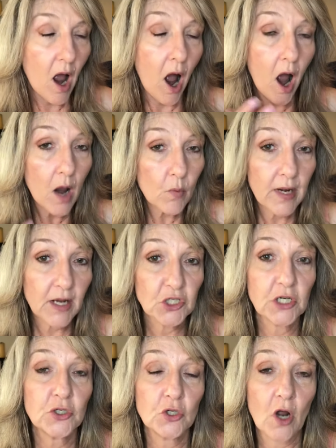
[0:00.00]
I would
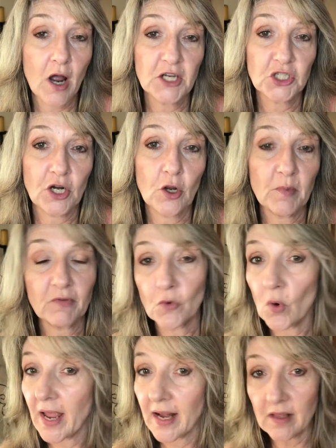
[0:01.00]
actually do eyeshadow
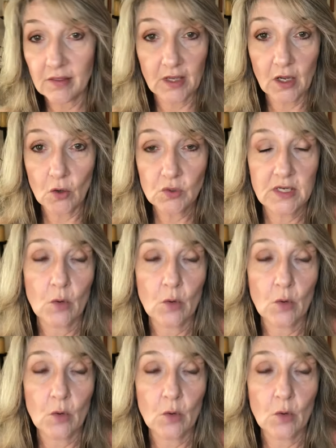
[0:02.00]
before anything else.